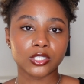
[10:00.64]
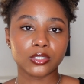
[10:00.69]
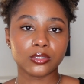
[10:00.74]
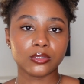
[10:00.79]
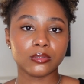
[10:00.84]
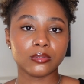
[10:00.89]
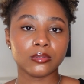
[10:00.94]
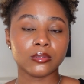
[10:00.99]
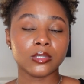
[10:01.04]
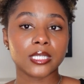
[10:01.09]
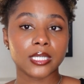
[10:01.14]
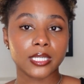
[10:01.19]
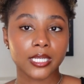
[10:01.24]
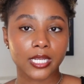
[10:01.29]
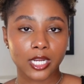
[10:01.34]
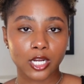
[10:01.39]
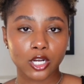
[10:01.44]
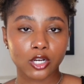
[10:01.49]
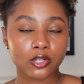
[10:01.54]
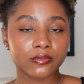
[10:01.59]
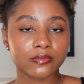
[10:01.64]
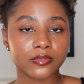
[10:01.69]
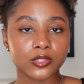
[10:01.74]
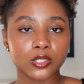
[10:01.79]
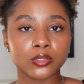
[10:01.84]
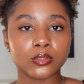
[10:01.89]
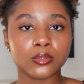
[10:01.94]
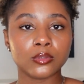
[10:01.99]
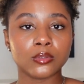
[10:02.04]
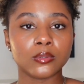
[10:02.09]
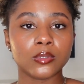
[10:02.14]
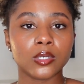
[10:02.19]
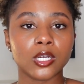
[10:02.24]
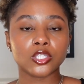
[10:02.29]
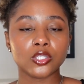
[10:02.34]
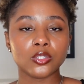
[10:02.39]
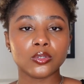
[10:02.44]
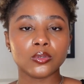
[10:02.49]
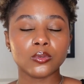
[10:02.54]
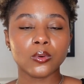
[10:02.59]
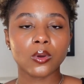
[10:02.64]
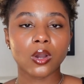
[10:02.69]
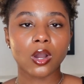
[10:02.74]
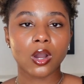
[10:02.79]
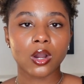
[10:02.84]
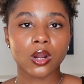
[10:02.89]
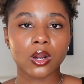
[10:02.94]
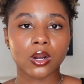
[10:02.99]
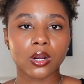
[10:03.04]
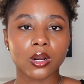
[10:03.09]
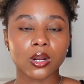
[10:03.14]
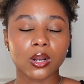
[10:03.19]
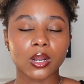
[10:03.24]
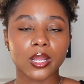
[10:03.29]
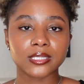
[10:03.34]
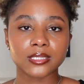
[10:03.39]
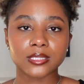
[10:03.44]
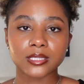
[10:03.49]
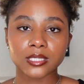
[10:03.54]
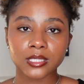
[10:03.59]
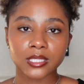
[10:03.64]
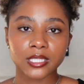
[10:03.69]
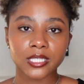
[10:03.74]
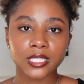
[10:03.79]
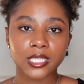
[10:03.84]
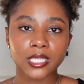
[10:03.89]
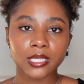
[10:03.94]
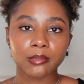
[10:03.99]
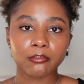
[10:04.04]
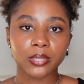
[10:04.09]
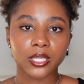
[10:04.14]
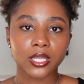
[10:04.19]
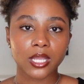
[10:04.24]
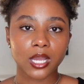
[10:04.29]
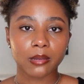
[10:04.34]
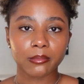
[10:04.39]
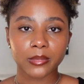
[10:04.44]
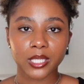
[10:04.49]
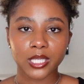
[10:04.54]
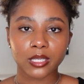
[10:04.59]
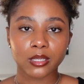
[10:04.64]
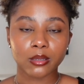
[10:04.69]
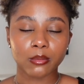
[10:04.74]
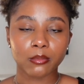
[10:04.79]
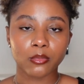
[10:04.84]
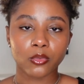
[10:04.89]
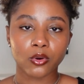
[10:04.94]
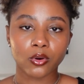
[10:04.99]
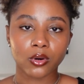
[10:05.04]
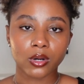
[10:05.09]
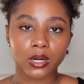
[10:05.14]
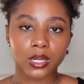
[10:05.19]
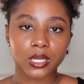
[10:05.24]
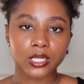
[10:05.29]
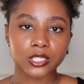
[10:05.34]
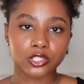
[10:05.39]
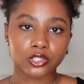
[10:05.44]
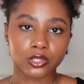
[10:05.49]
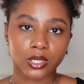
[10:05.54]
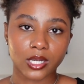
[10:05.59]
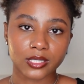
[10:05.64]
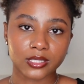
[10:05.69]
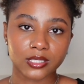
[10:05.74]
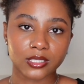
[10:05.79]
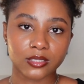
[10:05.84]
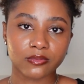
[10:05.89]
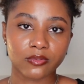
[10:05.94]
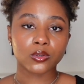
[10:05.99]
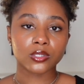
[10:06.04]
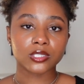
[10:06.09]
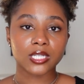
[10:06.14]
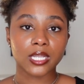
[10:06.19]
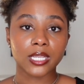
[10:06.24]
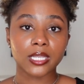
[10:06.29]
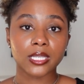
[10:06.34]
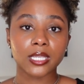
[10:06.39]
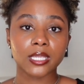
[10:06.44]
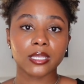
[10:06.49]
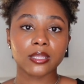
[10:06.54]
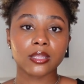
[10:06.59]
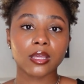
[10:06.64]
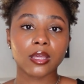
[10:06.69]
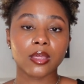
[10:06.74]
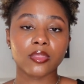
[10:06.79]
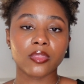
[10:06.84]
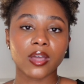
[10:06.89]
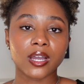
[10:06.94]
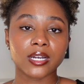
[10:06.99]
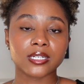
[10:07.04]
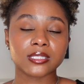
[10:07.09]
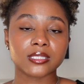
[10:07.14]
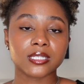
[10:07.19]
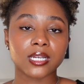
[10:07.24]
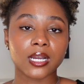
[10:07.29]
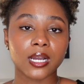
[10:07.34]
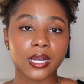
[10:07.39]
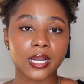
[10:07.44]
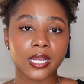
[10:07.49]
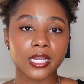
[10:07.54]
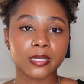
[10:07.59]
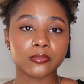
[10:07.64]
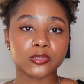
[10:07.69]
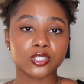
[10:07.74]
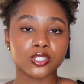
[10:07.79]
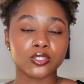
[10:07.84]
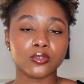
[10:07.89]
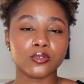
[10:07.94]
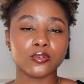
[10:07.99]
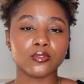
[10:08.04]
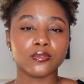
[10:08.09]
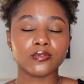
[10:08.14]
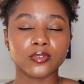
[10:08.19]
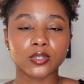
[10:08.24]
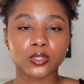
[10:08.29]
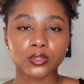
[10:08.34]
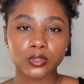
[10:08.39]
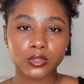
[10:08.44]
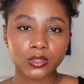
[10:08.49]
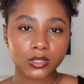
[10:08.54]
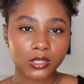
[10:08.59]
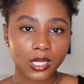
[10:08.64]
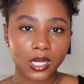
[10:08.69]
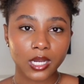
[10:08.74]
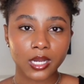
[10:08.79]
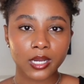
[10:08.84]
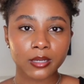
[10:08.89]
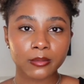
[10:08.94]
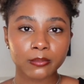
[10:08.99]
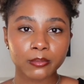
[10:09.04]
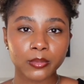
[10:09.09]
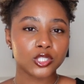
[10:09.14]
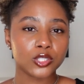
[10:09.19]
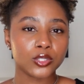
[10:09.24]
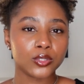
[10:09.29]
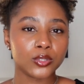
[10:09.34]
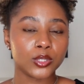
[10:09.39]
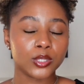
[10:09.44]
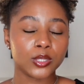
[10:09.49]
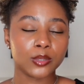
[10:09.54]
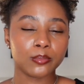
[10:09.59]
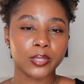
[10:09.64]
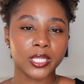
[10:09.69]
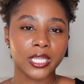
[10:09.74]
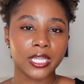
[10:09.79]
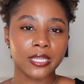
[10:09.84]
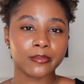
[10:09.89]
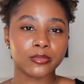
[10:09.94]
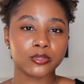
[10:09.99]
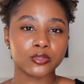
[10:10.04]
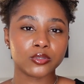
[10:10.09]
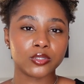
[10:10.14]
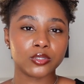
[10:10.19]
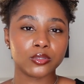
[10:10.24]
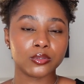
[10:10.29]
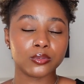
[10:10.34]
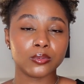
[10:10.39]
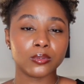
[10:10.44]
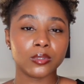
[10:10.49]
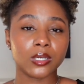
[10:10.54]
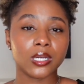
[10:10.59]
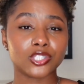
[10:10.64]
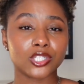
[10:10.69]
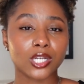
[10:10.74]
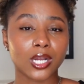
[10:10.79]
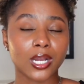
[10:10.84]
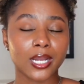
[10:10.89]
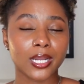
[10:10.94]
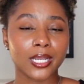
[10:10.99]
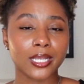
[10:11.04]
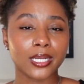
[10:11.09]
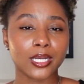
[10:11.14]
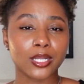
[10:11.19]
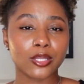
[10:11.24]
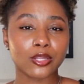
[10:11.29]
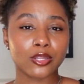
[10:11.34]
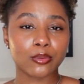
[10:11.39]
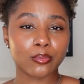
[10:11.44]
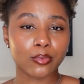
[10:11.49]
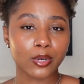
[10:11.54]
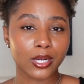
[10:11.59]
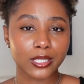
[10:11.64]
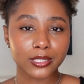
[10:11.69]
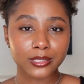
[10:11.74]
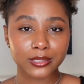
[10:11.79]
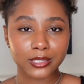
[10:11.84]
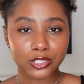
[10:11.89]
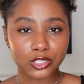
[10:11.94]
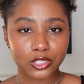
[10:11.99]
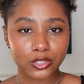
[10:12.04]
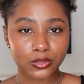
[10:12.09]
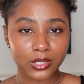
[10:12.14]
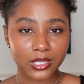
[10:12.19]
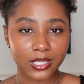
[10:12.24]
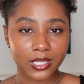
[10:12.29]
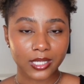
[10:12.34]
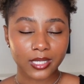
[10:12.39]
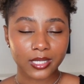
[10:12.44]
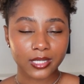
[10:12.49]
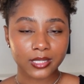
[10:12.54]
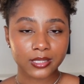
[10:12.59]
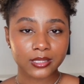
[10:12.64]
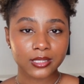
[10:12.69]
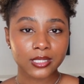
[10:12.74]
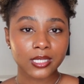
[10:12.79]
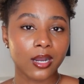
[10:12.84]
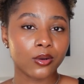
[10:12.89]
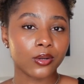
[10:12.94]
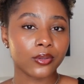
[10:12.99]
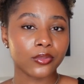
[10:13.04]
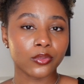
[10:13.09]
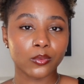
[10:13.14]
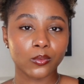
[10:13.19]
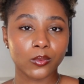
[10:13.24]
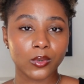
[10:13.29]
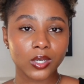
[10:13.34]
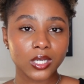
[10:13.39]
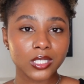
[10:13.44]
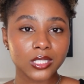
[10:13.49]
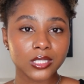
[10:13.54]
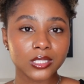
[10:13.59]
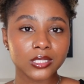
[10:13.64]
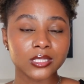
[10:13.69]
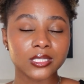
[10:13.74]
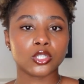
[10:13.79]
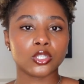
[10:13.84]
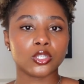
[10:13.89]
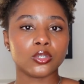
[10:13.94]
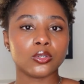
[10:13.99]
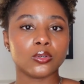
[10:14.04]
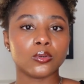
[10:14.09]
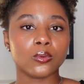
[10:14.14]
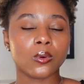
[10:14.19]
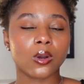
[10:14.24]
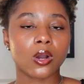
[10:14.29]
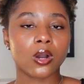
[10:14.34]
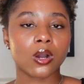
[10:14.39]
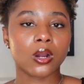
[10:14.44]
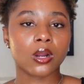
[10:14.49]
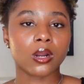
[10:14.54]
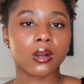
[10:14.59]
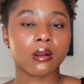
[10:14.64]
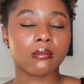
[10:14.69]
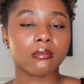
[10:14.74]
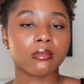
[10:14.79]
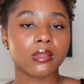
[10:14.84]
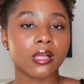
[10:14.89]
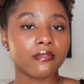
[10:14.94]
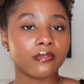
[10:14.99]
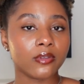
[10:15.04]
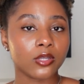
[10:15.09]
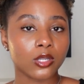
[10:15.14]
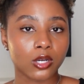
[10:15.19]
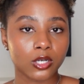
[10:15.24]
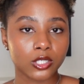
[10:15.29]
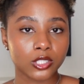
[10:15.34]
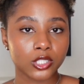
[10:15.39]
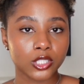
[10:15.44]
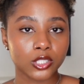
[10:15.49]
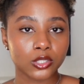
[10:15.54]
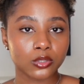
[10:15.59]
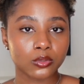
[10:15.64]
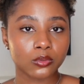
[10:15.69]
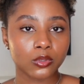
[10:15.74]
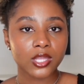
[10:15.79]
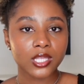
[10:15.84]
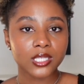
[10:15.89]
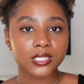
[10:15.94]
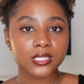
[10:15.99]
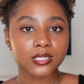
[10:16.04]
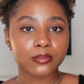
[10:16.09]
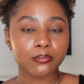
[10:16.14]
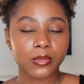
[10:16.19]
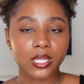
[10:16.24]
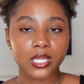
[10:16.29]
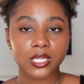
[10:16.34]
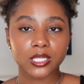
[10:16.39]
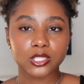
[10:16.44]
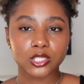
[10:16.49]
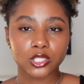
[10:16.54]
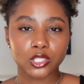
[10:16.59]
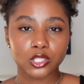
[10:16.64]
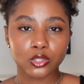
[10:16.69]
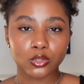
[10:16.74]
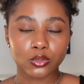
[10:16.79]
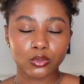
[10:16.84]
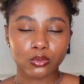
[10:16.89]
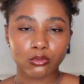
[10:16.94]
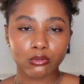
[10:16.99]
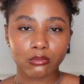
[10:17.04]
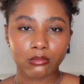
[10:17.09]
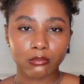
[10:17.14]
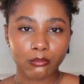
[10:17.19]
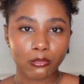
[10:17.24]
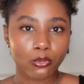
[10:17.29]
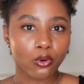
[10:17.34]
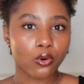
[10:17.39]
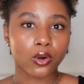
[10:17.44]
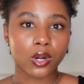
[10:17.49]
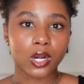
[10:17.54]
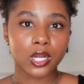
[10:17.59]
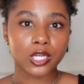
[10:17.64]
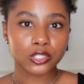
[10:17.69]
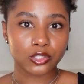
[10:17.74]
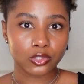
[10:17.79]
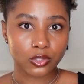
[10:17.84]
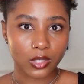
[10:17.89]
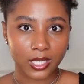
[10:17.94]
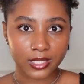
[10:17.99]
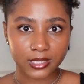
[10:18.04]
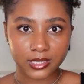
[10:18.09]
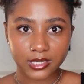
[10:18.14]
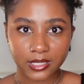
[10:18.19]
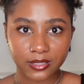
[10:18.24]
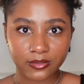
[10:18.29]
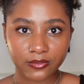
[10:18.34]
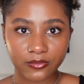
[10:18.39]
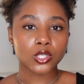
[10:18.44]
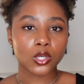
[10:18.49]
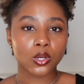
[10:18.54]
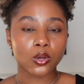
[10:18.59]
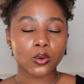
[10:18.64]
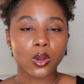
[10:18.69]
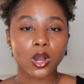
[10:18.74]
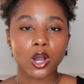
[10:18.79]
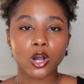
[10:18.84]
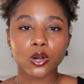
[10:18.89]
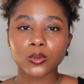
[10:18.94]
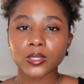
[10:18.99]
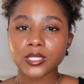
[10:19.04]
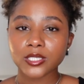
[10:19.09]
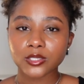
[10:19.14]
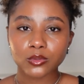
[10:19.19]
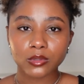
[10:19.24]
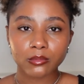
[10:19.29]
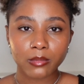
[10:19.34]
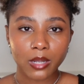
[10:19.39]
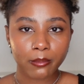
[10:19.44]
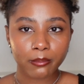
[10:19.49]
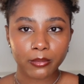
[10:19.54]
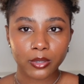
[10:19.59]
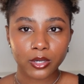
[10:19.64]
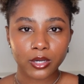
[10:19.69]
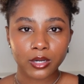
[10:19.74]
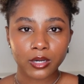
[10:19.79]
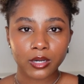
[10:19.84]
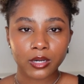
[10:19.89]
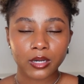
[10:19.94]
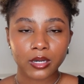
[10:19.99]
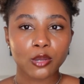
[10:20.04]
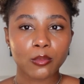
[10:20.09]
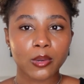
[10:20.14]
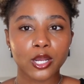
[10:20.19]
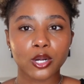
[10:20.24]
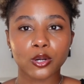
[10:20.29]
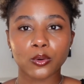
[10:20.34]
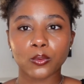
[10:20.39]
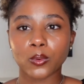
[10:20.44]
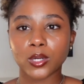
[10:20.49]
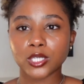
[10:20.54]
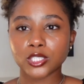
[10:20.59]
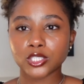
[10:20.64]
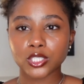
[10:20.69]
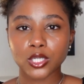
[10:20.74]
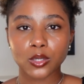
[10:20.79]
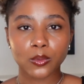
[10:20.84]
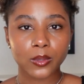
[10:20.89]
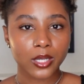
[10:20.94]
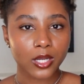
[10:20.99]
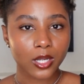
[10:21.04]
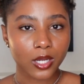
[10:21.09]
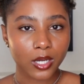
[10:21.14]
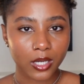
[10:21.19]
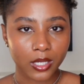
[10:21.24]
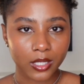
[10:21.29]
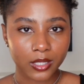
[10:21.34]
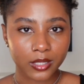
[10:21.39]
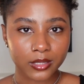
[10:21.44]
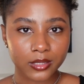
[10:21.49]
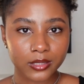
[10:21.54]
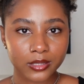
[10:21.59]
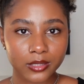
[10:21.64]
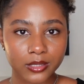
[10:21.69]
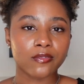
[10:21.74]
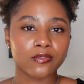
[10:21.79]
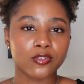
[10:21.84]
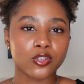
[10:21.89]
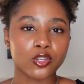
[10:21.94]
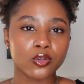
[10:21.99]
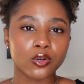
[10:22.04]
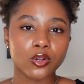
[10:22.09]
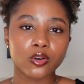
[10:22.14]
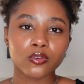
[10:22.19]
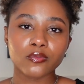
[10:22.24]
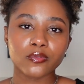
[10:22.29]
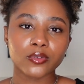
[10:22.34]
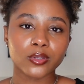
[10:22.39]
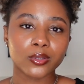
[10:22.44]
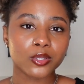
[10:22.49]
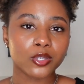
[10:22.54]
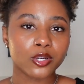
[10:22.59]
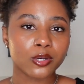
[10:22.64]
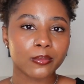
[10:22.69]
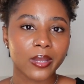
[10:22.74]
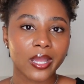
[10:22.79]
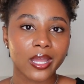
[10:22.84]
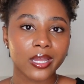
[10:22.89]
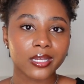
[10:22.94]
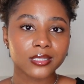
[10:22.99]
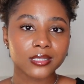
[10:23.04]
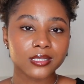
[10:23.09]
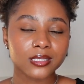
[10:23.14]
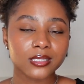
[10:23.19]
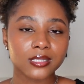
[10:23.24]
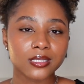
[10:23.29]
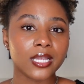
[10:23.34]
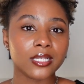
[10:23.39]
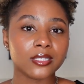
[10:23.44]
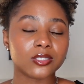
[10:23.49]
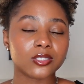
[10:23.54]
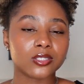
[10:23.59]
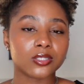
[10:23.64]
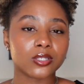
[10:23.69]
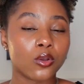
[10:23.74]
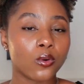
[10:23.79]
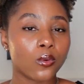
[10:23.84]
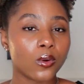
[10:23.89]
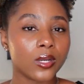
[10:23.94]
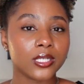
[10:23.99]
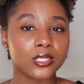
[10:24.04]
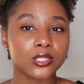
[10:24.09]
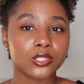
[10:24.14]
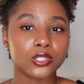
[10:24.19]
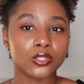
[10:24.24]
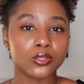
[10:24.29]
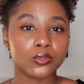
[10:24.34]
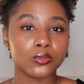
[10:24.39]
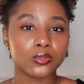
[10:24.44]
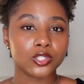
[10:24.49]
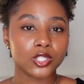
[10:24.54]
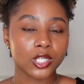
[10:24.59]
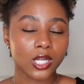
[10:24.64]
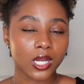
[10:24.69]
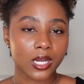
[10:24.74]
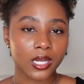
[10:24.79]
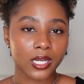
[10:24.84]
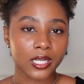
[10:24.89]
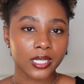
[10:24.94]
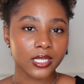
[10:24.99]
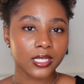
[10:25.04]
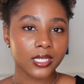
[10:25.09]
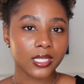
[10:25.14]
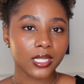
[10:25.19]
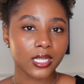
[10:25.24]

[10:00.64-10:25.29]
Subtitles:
you, take care of you, you are instantly becoming more attractive. You're taking that time to fill your cup, to be able to shine the brightest that you can out in the world. You are loving on you. This makes you more attractive. So always remember, no matter what's going on, if you don't feel your best, it's going to shine